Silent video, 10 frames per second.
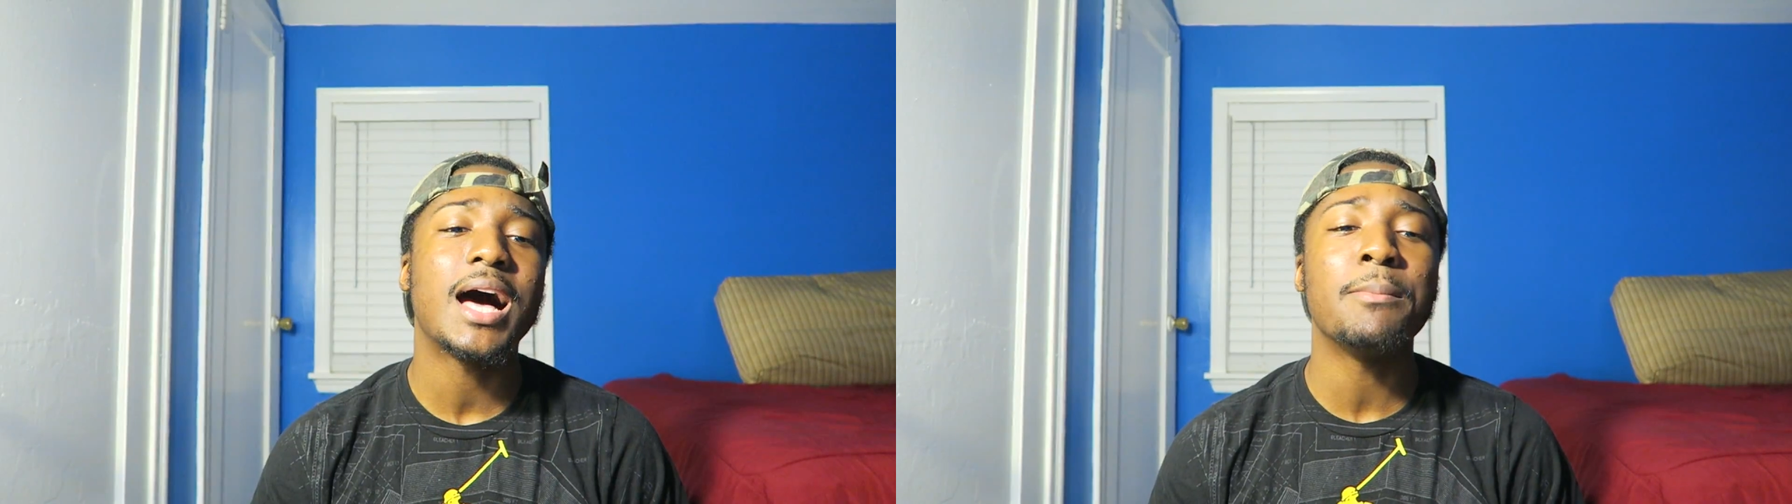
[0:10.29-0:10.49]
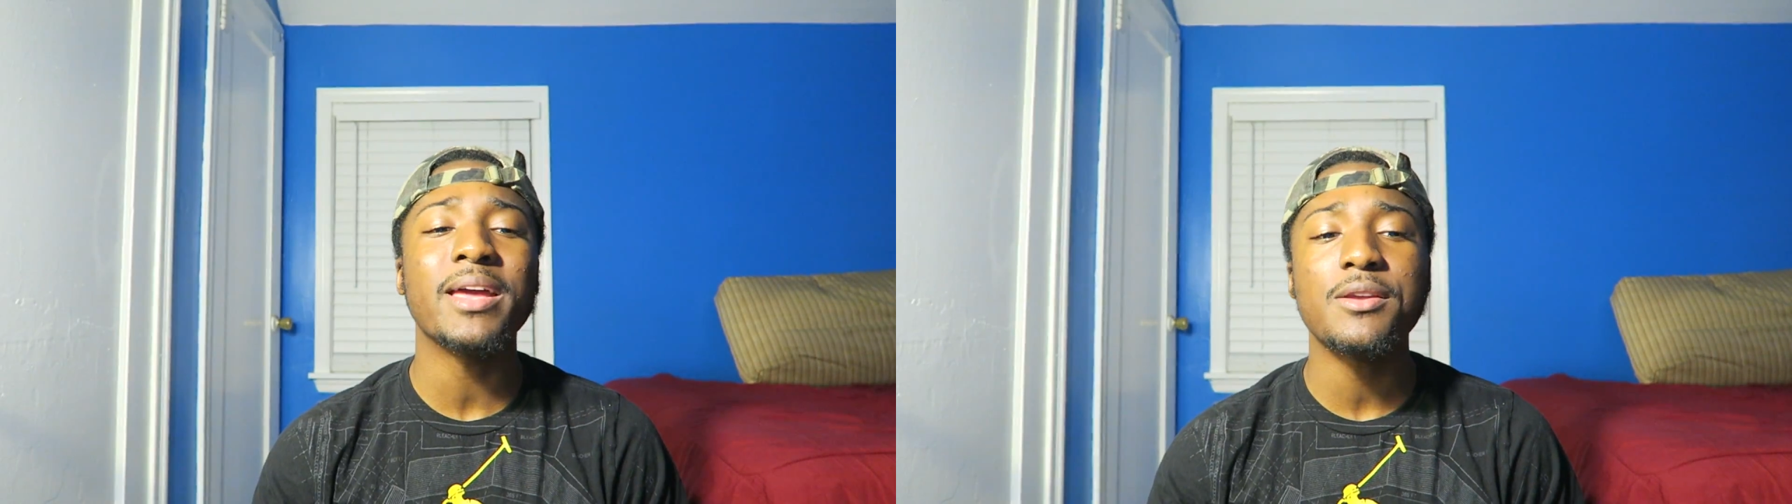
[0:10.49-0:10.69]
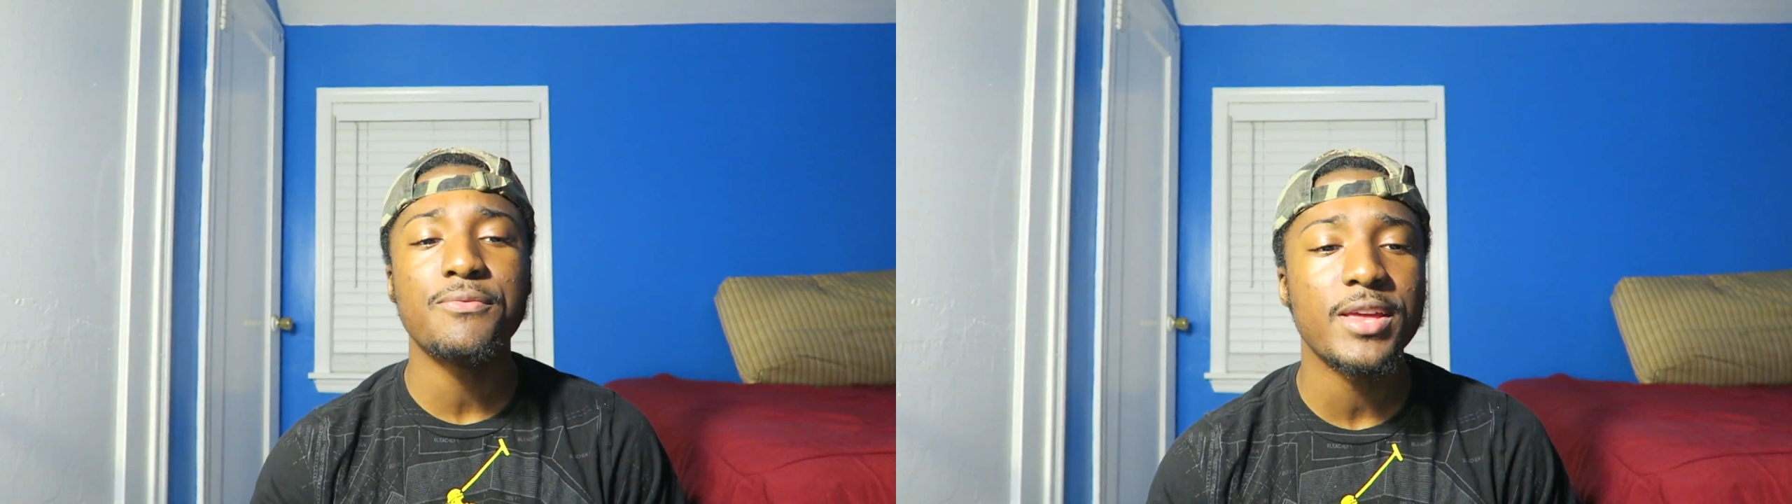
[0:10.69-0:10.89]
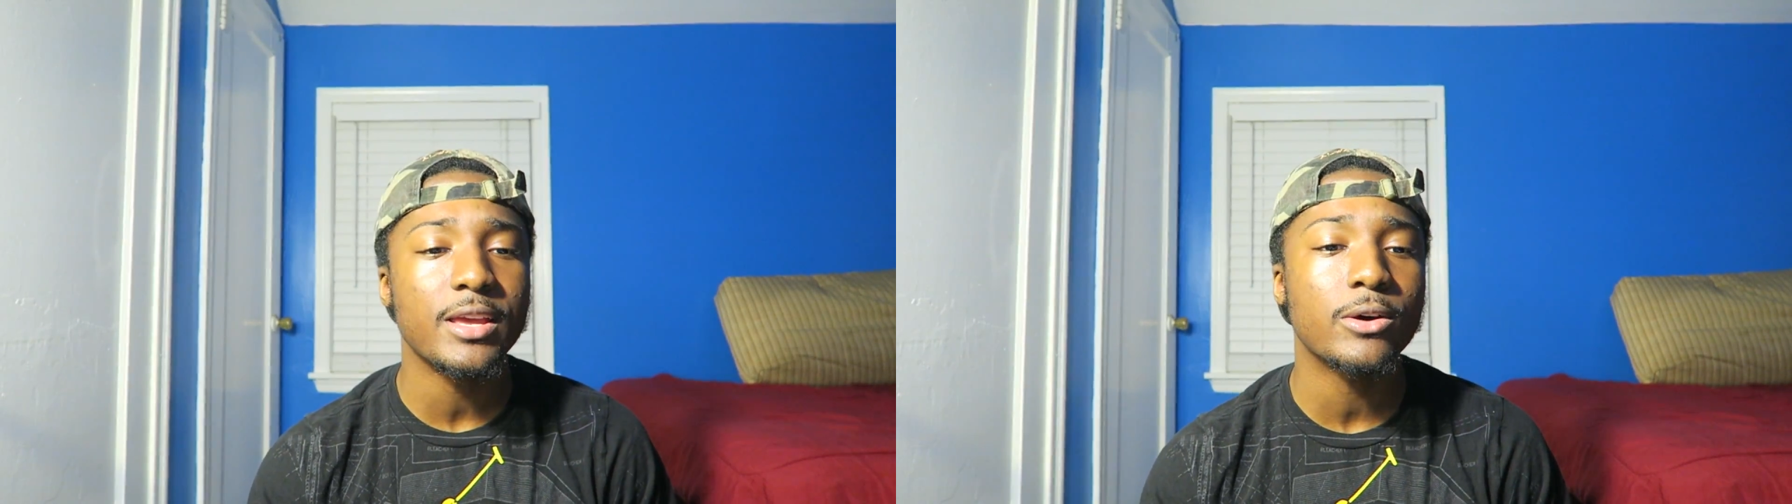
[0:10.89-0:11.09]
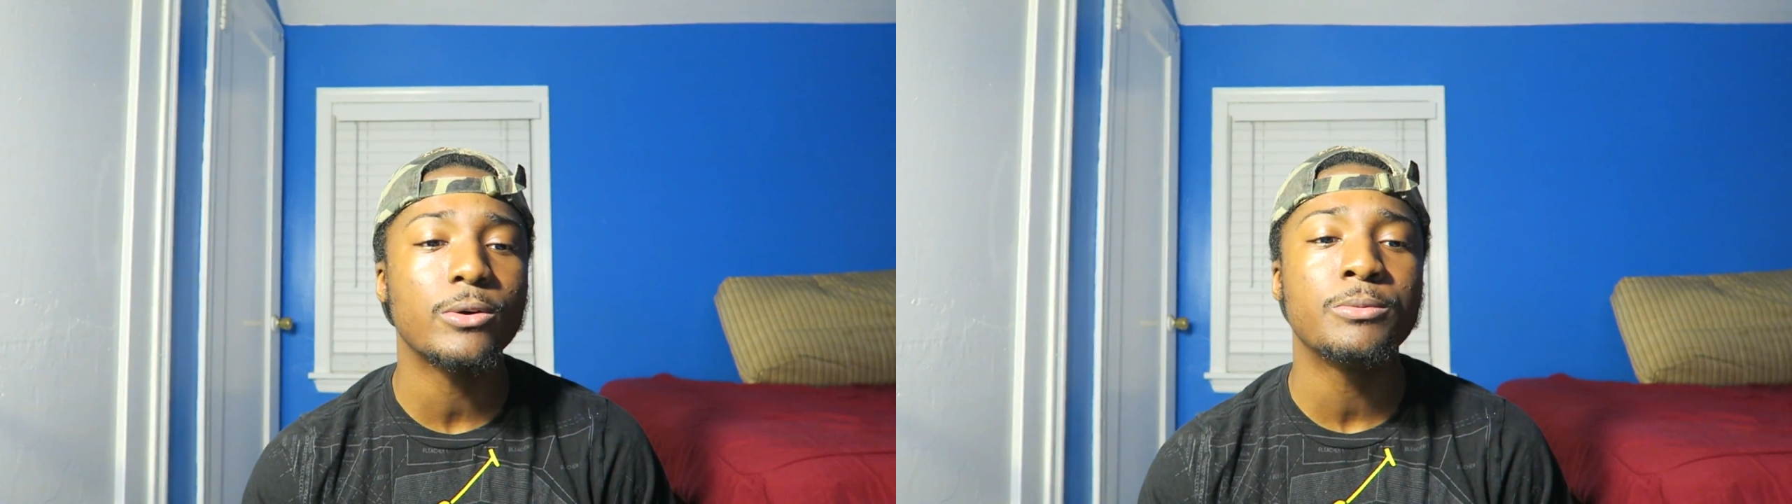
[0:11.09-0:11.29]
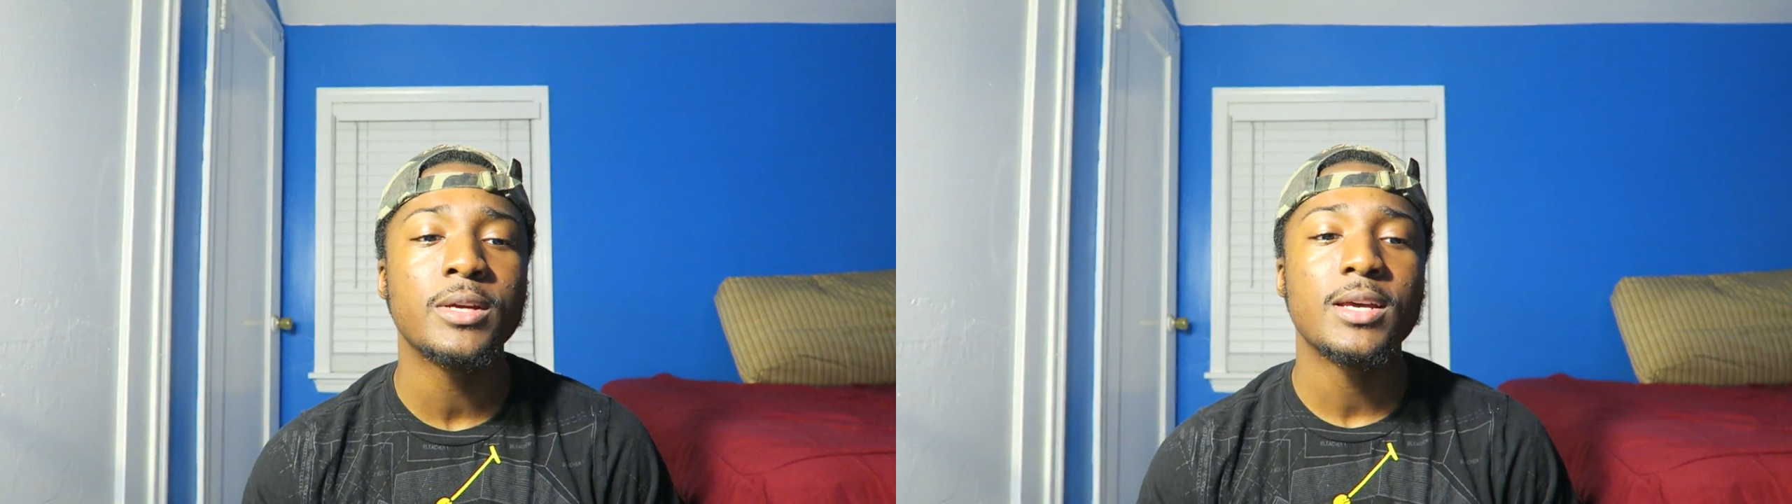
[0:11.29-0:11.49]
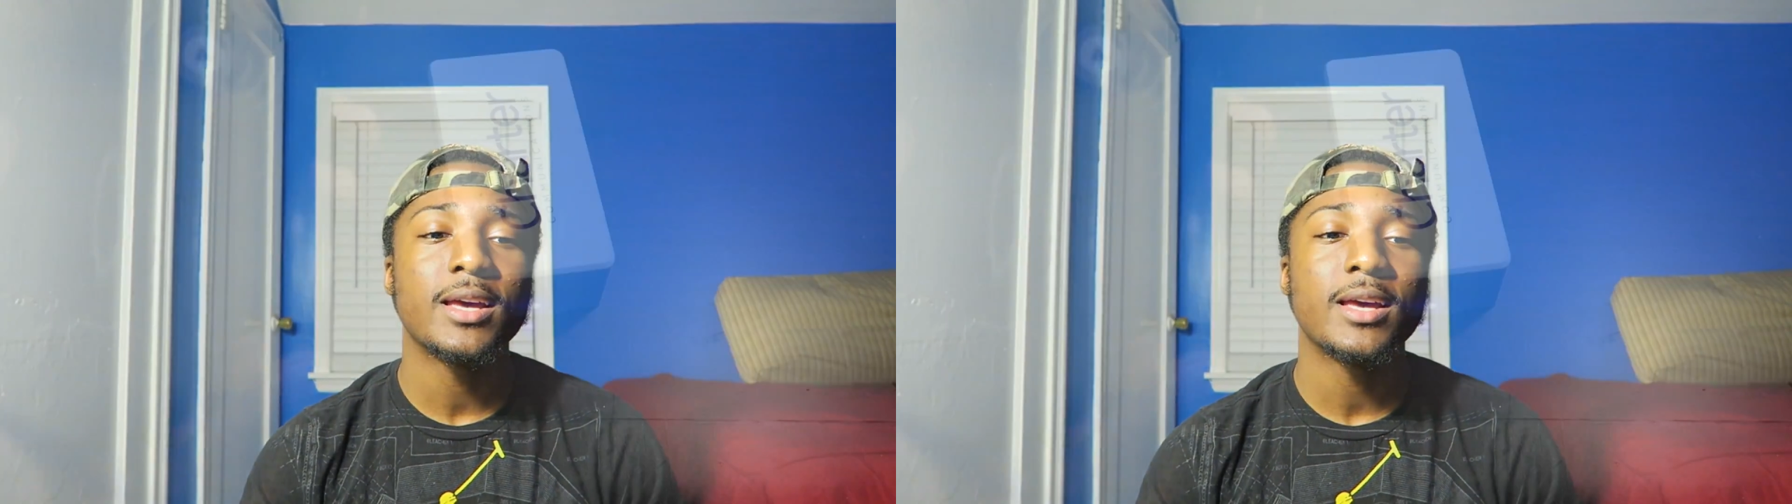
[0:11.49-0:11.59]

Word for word: I made a video